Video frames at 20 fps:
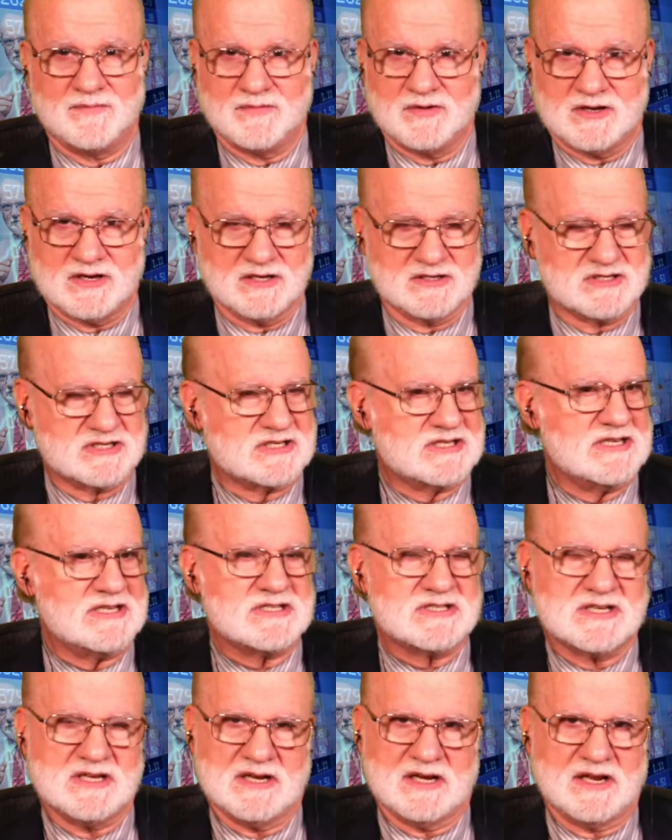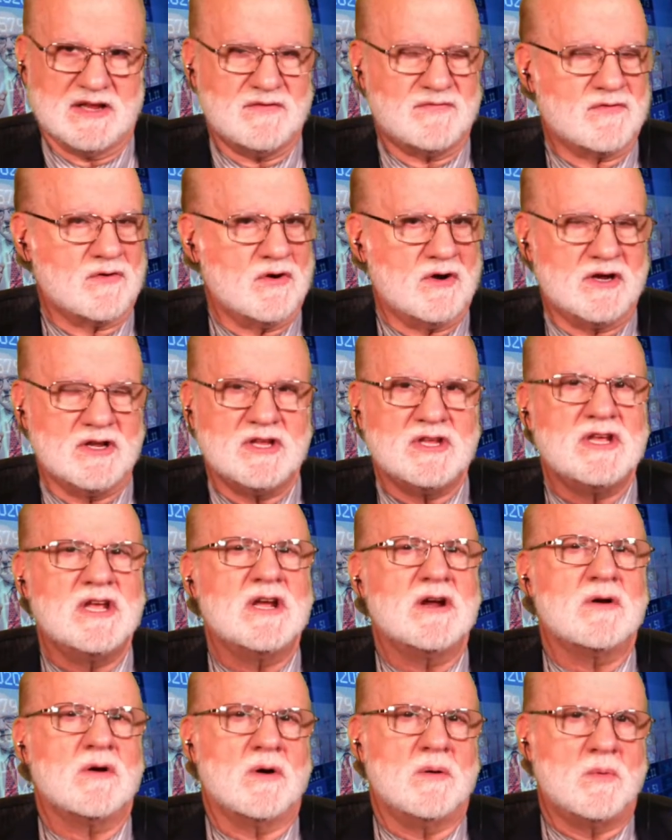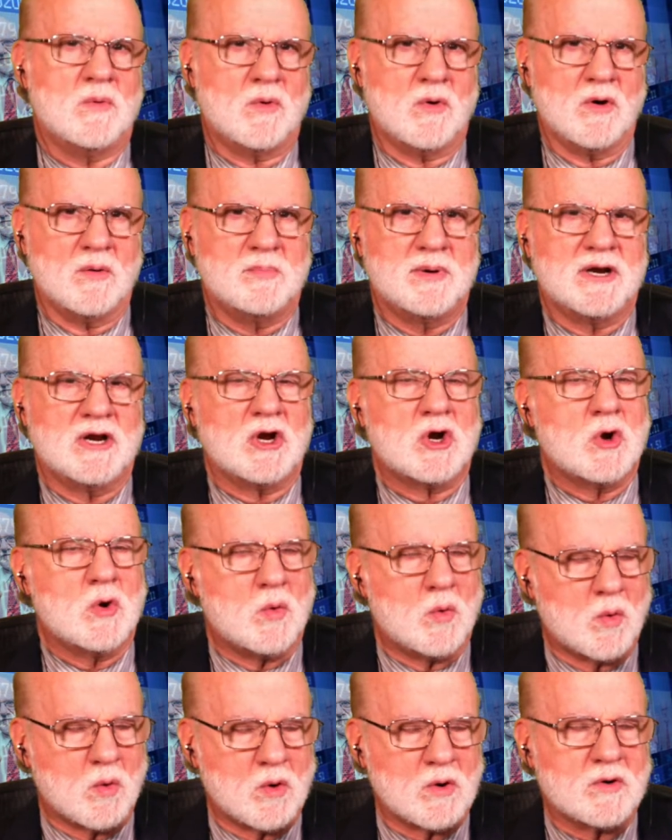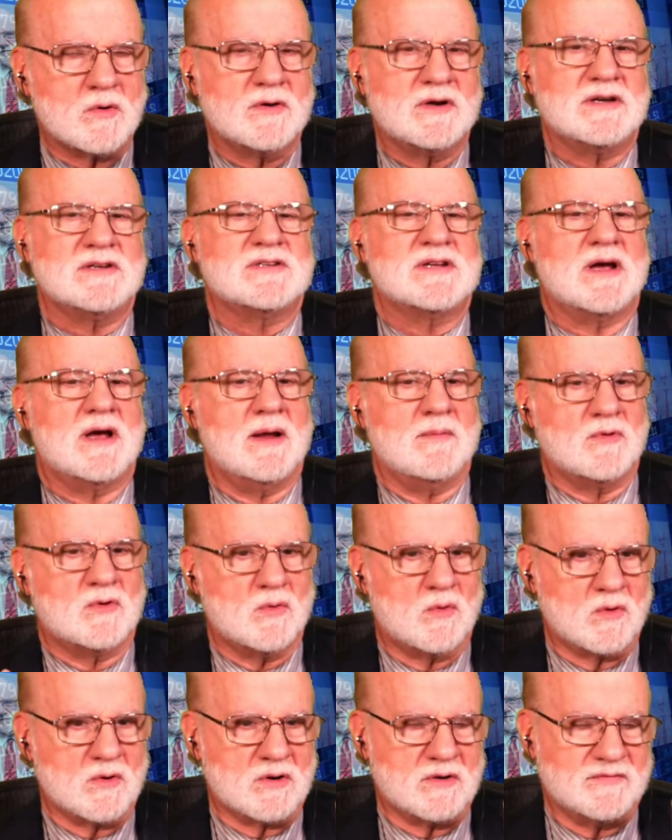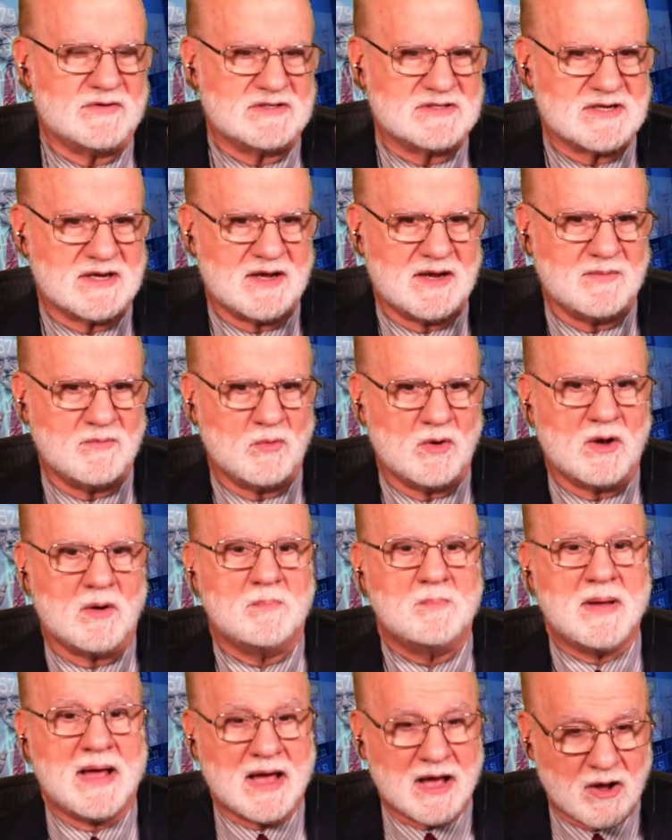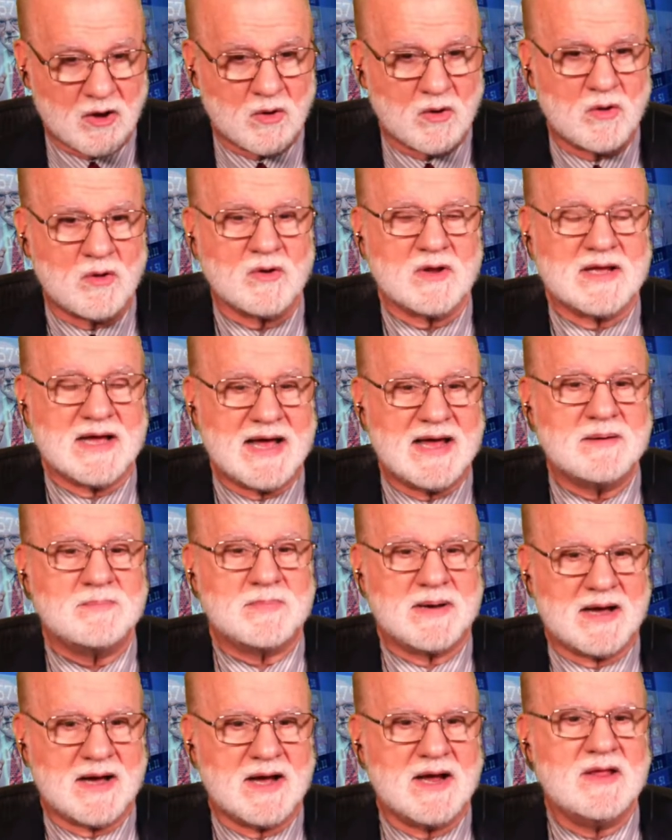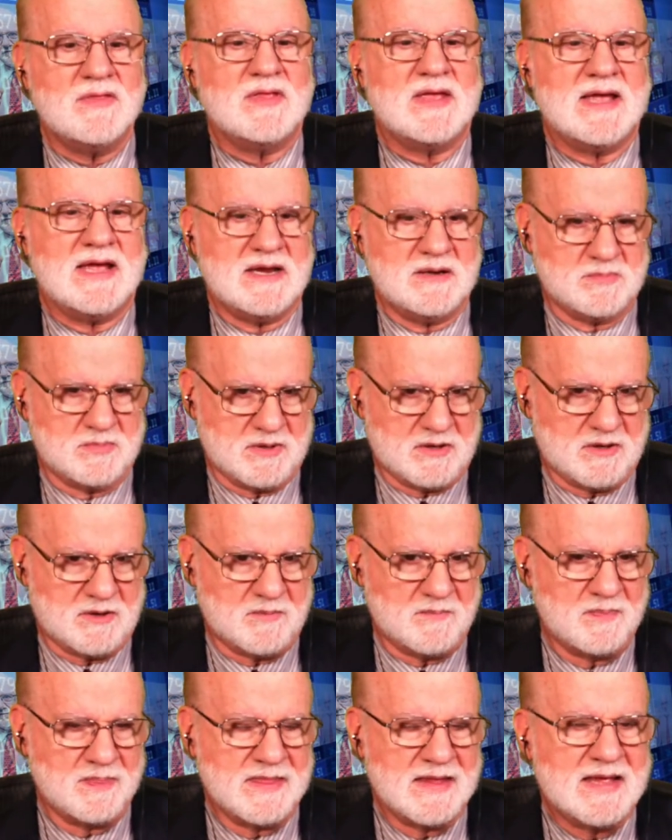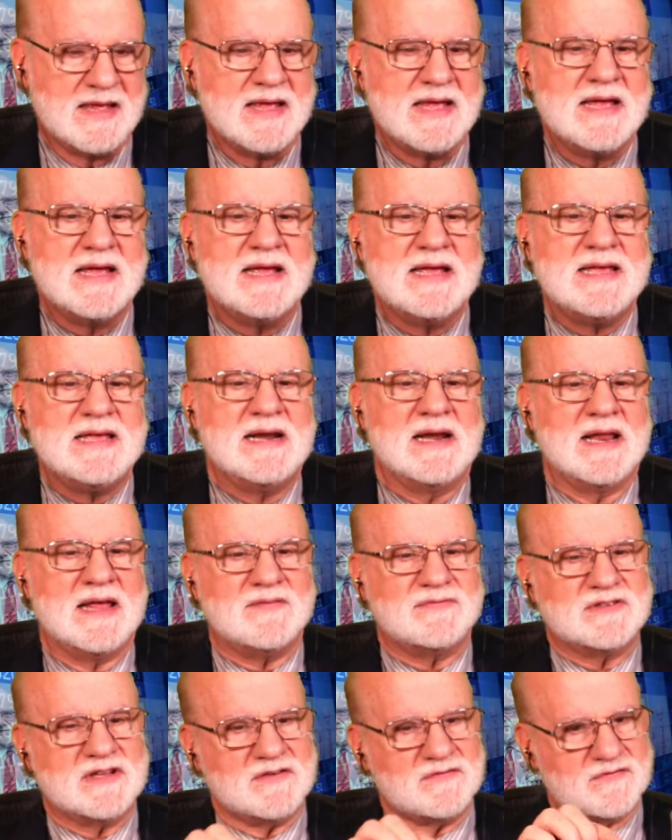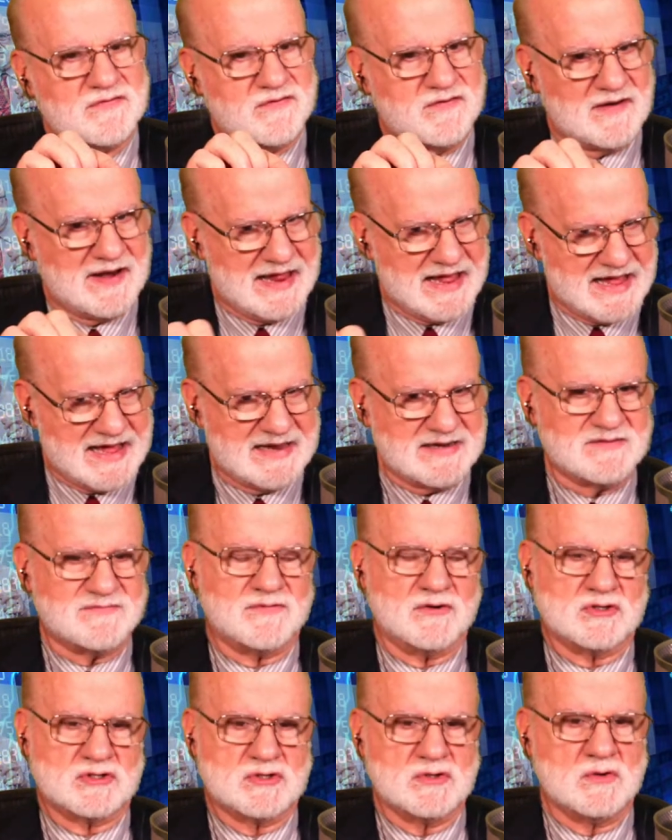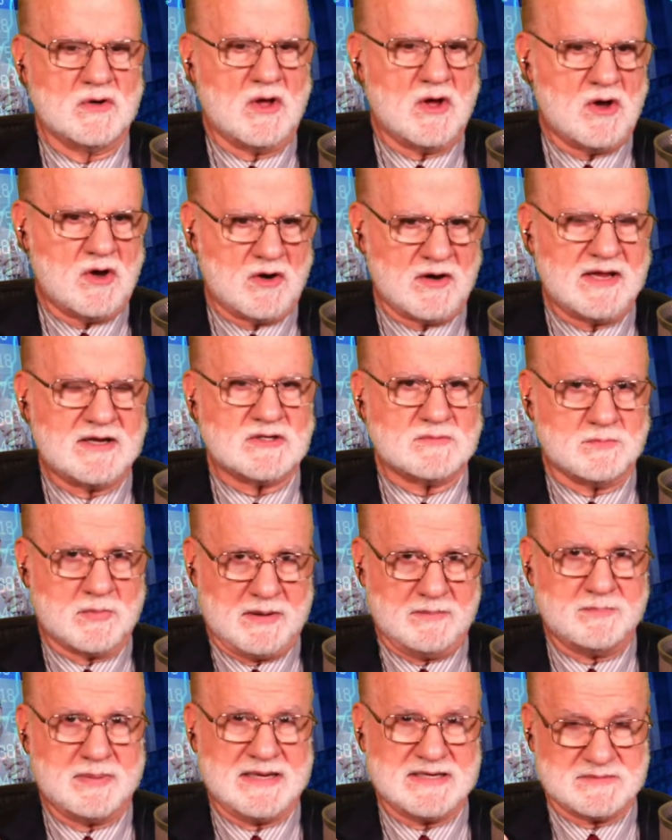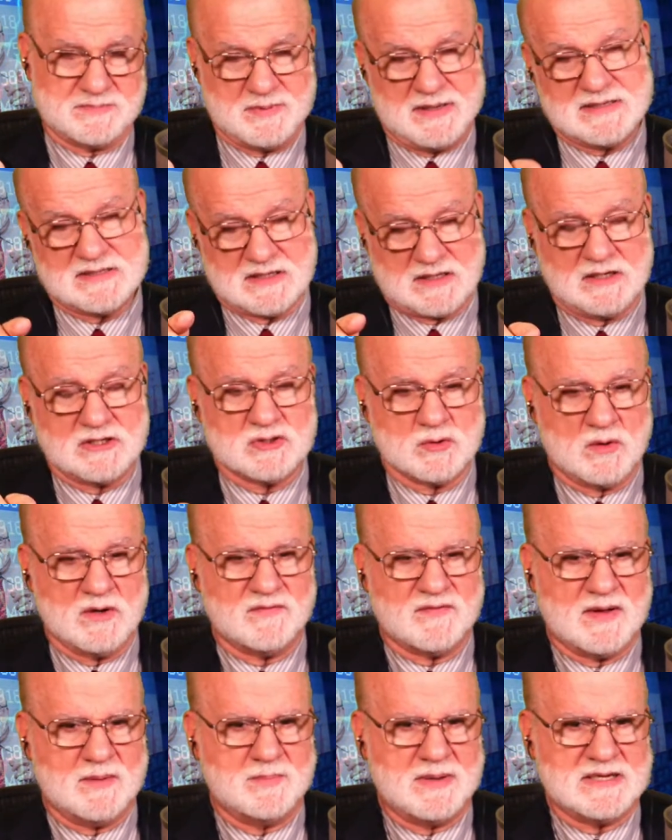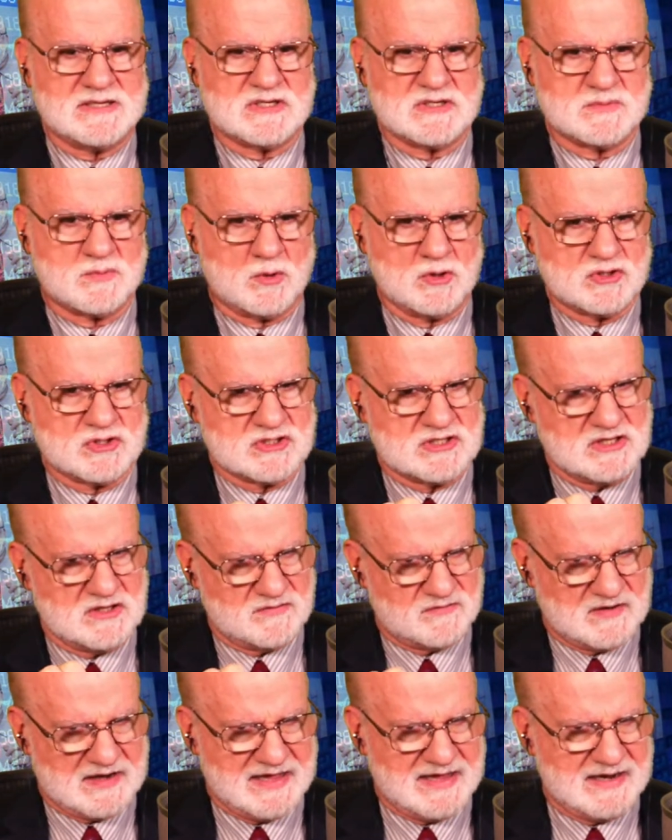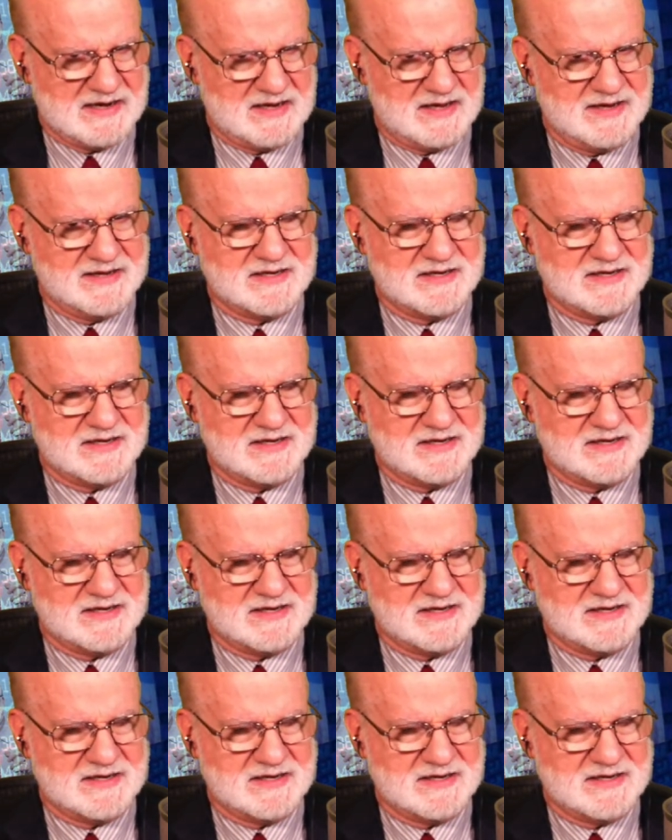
consistently for a year or more, but a quarter at a time. Well, Powell got behind the 8 ball. He left it flat for too long at basically 25 basis points. You see the flat line